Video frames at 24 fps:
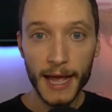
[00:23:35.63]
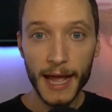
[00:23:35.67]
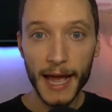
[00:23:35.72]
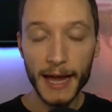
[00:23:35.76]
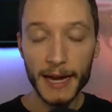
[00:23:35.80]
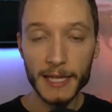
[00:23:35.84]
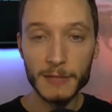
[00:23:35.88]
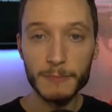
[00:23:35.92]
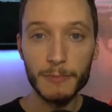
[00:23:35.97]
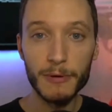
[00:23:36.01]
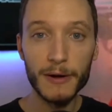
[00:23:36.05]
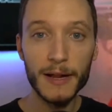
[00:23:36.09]

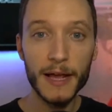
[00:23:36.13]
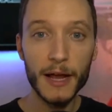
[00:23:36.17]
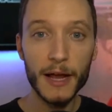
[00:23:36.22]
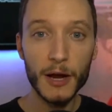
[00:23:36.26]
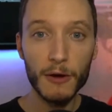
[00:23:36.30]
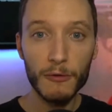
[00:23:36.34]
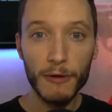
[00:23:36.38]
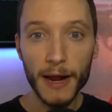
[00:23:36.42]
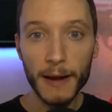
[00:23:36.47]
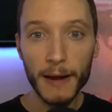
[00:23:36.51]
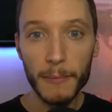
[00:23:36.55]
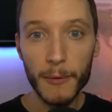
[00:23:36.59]
And it's pretty
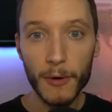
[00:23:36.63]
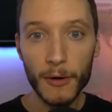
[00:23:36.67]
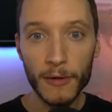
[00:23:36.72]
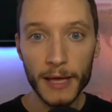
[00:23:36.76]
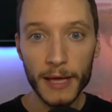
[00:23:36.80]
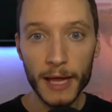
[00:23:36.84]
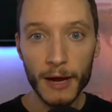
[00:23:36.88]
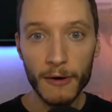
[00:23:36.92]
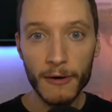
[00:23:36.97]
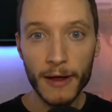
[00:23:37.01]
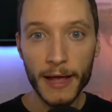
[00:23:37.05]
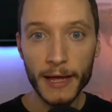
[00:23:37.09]
incredible
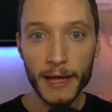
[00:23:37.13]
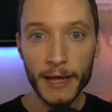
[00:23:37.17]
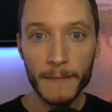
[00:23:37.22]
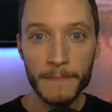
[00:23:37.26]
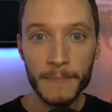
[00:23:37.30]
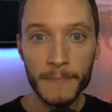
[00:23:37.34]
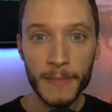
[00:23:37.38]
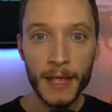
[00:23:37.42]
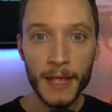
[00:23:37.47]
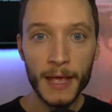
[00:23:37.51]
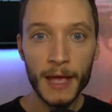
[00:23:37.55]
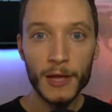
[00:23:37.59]
hearing
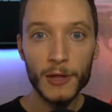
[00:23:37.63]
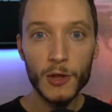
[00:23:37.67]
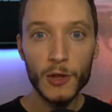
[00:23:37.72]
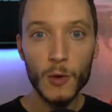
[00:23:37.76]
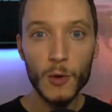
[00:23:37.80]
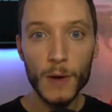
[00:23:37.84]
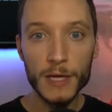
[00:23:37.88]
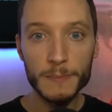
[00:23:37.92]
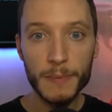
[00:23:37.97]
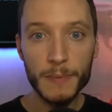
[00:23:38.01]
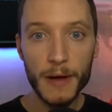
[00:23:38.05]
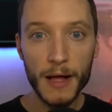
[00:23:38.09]

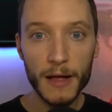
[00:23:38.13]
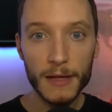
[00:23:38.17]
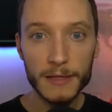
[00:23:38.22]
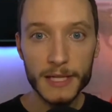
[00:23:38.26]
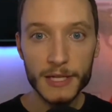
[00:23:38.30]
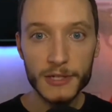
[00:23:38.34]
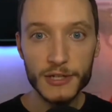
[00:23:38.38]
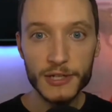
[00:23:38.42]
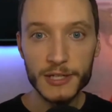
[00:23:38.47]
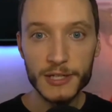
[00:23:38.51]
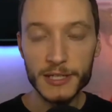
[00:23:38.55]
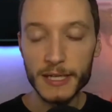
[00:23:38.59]
US
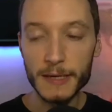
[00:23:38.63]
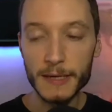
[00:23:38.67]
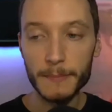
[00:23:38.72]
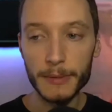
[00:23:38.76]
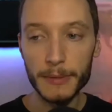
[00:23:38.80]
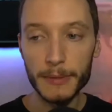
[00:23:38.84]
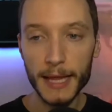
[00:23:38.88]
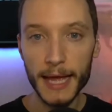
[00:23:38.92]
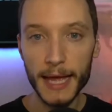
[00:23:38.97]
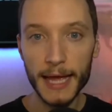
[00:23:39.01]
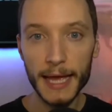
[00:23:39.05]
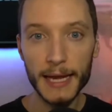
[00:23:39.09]
politicians
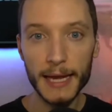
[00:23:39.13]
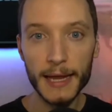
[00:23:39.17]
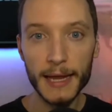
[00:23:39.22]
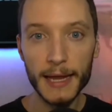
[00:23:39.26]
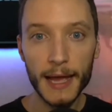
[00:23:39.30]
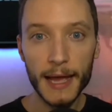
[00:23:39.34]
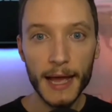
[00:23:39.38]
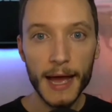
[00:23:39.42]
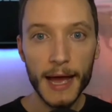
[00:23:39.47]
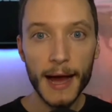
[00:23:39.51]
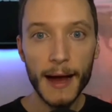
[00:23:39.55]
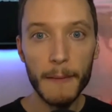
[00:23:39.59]

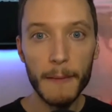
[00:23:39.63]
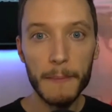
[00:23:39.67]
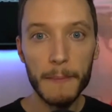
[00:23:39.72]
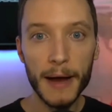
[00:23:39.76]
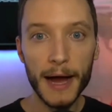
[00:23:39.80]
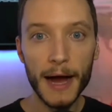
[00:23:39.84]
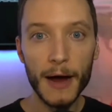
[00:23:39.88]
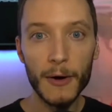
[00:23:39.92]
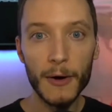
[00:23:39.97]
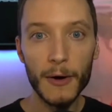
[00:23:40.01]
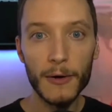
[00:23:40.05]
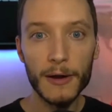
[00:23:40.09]
complain
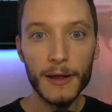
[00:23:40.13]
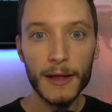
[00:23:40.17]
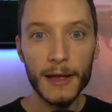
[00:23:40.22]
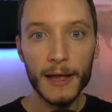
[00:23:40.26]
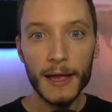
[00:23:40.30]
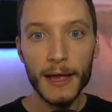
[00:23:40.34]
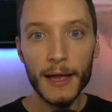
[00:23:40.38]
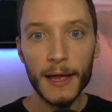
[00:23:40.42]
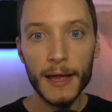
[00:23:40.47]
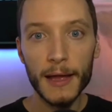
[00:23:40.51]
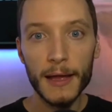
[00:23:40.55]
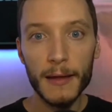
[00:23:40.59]
about
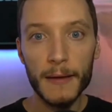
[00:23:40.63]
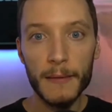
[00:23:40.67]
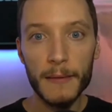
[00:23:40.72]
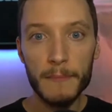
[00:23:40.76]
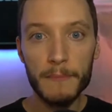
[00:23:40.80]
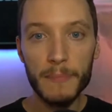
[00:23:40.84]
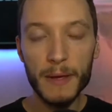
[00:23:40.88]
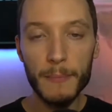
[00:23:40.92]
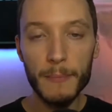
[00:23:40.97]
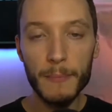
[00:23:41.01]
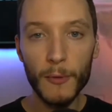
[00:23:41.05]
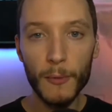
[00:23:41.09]

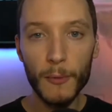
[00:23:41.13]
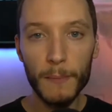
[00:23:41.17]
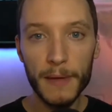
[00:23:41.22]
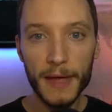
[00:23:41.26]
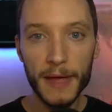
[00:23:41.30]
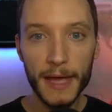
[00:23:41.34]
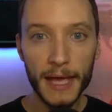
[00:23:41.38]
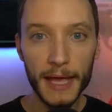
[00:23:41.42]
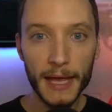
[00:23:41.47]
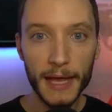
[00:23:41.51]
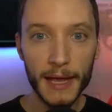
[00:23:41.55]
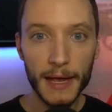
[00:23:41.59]
people
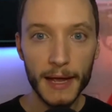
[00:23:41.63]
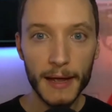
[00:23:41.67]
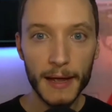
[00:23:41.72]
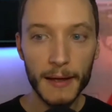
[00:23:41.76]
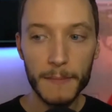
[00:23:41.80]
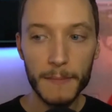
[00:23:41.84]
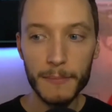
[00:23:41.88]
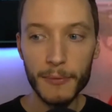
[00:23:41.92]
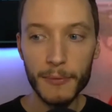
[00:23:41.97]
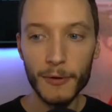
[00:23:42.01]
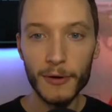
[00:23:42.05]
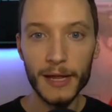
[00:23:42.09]
being
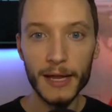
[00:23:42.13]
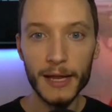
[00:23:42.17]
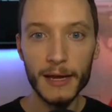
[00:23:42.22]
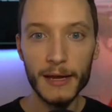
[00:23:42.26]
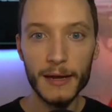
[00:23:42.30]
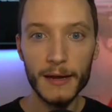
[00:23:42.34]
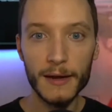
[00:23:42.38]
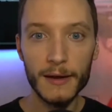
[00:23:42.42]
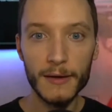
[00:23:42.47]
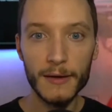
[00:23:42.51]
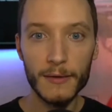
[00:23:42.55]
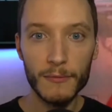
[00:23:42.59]
put
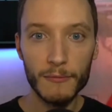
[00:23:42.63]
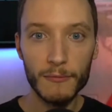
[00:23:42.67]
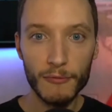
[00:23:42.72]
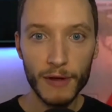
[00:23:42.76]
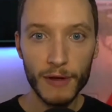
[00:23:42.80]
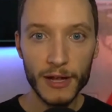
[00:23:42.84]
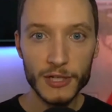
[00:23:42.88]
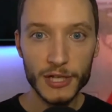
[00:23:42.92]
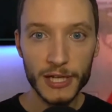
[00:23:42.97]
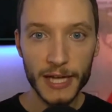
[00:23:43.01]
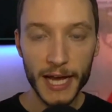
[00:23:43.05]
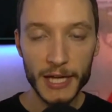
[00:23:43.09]
in
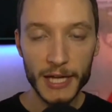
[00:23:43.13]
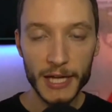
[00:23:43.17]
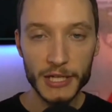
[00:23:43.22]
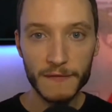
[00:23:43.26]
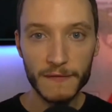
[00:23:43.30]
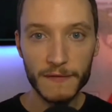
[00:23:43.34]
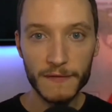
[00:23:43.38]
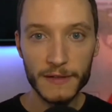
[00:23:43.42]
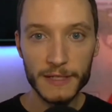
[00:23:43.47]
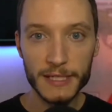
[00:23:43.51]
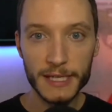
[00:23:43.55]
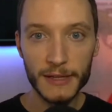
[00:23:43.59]

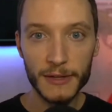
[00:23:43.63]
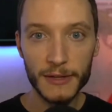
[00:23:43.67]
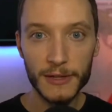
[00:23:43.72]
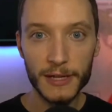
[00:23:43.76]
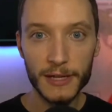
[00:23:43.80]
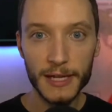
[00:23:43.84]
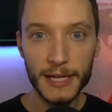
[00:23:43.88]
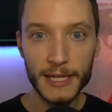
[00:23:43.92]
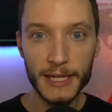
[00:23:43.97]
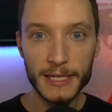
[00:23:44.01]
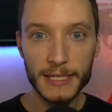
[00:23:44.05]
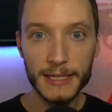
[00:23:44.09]
re-education
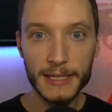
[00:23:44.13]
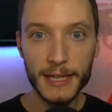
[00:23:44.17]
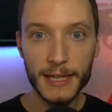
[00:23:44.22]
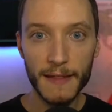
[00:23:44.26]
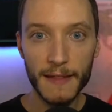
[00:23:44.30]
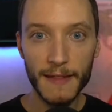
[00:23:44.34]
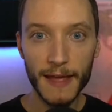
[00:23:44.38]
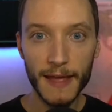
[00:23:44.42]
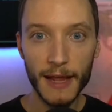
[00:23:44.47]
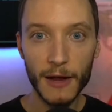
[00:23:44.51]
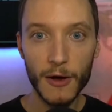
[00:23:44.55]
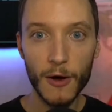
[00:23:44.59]
facilities
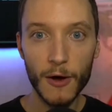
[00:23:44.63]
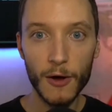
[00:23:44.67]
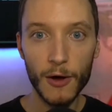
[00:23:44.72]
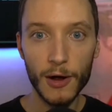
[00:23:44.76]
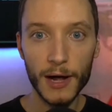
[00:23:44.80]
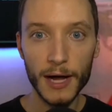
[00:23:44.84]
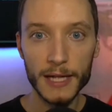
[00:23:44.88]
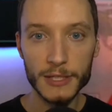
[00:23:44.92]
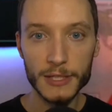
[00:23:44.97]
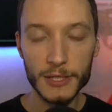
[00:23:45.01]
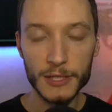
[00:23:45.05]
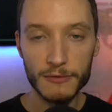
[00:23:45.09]
that they call
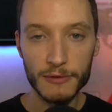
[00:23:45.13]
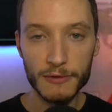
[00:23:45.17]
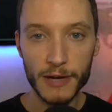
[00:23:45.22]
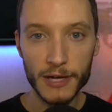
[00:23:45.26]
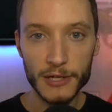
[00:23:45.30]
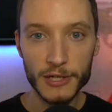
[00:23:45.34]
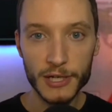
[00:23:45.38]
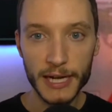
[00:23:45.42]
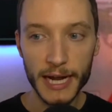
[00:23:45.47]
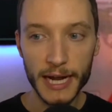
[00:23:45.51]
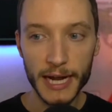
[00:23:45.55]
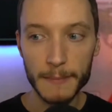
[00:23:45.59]

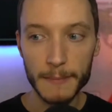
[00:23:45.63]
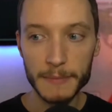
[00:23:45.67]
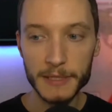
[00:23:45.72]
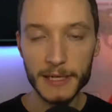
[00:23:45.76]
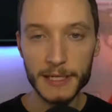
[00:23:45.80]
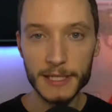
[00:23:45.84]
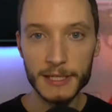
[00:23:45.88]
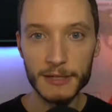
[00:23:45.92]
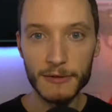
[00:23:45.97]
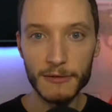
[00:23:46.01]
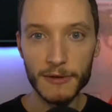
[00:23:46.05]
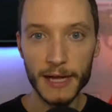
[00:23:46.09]
concentration camps,
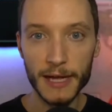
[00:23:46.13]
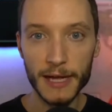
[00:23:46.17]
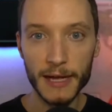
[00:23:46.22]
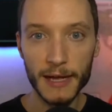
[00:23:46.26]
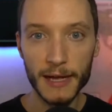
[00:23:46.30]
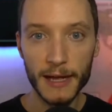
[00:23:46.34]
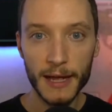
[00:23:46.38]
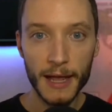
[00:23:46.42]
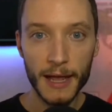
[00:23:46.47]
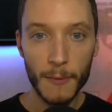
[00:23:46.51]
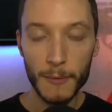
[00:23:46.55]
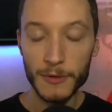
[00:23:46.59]

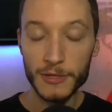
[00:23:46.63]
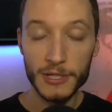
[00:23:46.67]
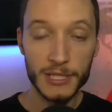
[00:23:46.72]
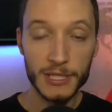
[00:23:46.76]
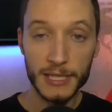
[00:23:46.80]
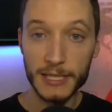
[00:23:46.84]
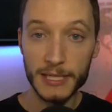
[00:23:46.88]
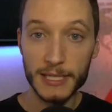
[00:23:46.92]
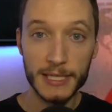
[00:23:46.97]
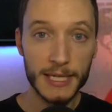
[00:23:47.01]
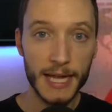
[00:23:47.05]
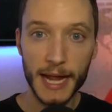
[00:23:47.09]
considering, which
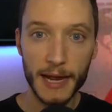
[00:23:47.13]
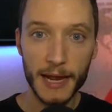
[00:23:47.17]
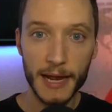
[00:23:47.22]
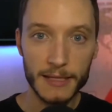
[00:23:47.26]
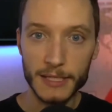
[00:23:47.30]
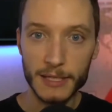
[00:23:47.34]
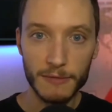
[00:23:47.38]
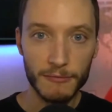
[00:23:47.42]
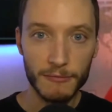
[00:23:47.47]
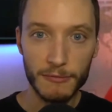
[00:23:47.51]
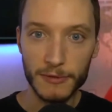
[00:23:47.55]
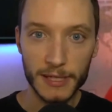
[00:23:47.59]
is insane.
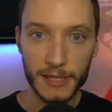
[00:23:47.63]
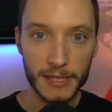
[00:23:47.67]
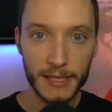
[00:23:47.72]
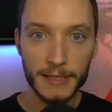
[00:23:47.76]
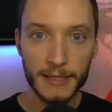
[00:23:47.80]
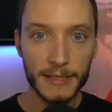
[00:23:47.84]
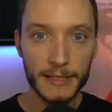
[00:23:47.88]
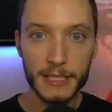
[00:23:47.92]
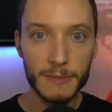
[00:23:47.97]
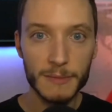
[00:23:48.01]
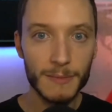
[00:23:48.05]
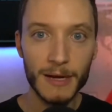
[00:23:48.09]
It's a
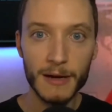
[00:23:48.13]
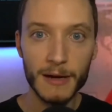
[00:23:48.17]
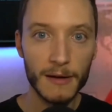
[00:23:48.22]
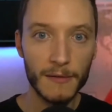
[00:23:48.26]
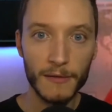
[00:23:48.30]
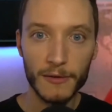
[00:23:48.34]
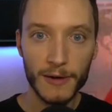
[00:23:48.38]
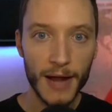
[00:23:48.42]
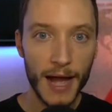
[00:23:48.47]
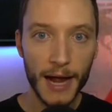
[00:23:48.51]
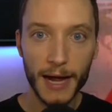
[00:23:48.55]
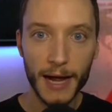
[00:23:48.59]
ridiculous
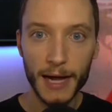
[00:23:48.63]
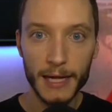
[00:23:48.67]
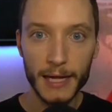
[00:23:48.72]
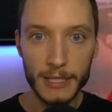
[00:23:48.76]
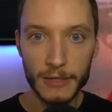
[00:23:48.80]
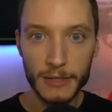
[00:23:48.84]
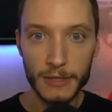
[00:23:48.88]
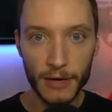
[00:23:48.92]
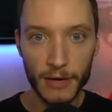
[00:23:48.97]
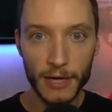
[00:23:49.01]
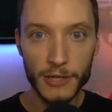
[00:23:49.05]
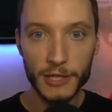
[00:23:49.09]
smear. They're not
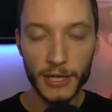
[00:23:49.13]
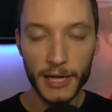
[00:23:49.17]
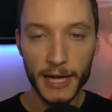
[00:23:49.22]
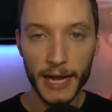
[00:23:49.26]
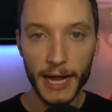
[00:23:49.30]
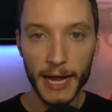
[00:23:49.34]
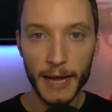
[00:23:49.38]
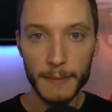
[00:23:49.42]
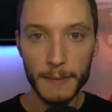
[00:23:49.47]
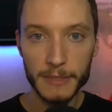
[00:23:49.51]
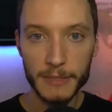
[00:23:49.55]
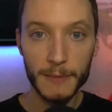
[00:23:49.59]
concentration
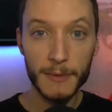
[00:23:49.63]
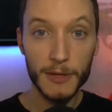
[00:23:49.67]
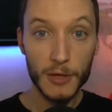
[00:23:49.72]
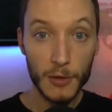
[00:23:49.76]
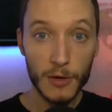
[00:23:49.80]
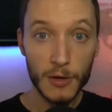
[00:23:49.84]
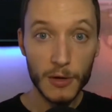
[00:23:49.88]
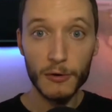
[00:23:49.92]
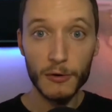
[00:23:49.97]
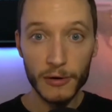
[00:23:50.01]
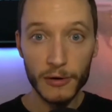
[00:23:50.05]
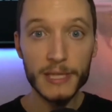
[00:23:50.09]
camps. I mean, you
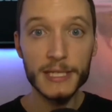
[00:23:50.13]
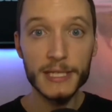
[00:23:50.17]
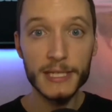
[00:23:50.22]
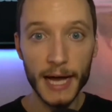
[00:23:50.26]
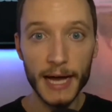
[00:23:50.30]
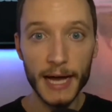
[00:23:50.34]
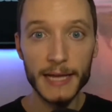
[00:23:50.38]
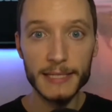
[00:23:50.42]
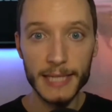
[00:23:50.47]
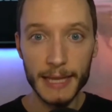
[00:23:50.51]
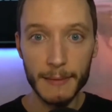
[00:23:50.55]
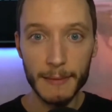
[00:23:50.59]
can
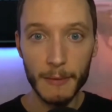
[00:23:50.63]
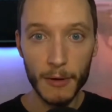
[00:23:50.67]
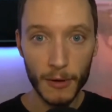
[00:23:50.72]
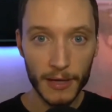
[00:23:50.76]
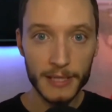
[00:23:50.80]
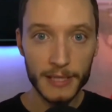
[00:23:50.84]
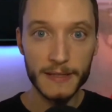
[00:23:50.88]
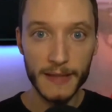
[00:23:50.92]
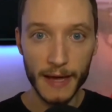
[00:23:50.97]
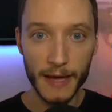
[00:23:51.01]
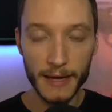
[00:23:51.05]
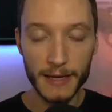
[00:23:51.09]
criticize them. I'll
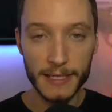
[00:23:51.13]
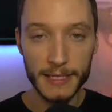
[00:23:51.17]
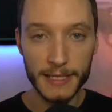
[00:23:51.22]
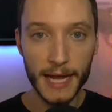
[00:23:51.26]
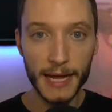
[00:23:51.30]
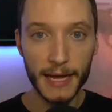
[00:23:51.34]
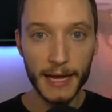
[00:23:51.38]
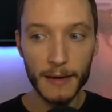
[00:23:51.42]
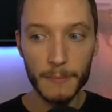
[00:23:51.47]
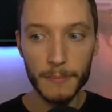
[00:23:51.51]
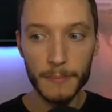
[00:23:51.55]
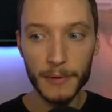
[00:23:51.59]
get to that in a
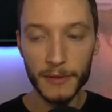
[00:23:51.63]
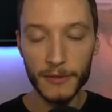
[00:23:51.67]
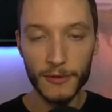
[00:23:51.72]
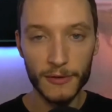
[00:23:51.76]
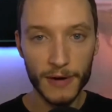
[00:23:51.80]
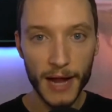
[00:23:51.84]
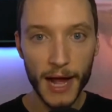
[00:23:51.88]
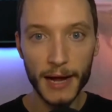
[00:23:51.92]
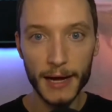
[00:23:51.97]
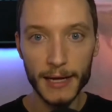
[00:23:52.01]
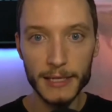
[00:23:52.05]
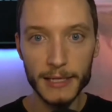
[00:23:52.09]
second, but they're
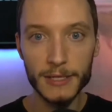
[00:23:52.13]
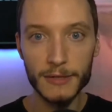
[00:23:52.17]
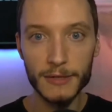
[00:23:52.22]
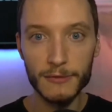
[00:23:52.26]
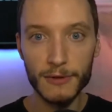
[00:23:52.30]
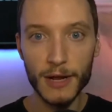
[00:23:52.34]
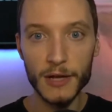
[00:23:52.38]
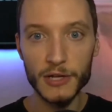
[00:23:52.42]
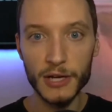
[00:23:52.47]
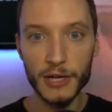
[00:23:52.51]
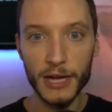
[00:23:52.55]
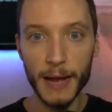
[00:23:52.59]
not
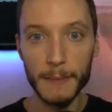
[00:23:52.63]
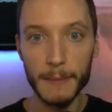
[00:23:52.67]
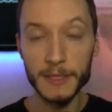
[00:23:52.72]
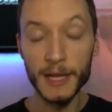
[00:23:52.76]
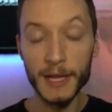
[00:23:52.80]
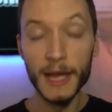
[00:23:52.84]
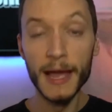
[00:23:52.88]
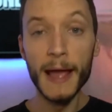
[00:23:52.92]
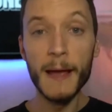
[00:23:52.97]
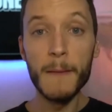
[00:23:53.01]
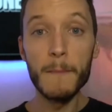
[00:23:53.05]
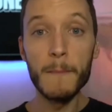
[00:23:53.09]
concentration camps.